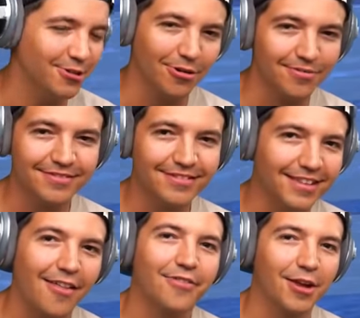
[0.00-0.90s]
you don't
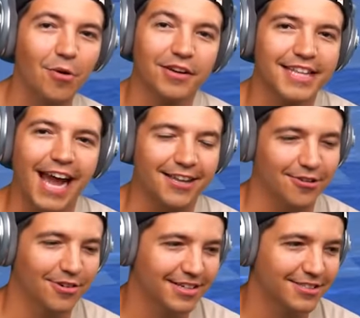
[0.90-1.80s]
they won't attack
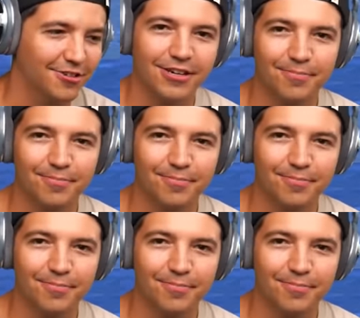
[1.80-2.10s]
you because you're an